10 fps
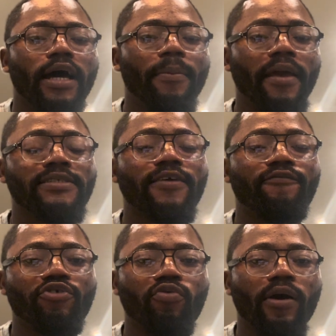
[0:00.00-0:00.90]

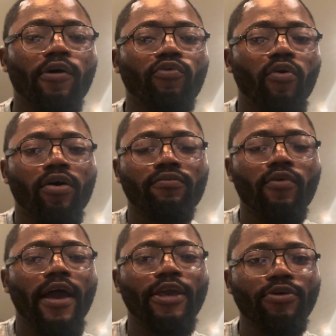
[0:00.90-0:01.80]
interviewer on
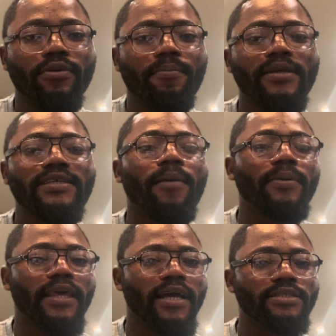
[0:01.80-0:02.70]
why you're the best
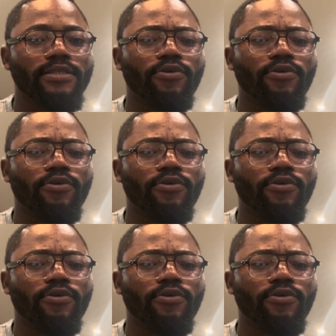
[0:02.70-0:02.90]
applicant,